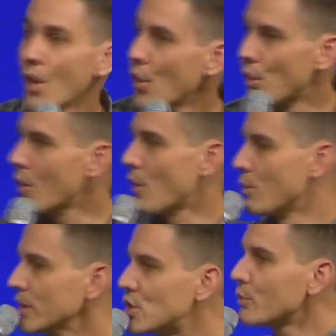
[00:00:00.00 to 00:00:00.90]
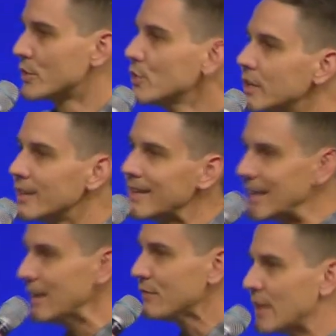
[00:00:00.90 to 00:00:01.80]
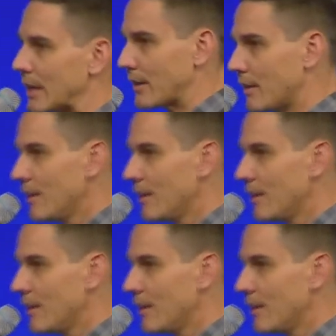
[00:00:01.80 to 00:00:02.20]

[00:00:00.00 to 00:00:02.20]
Or what you were doing in the evening,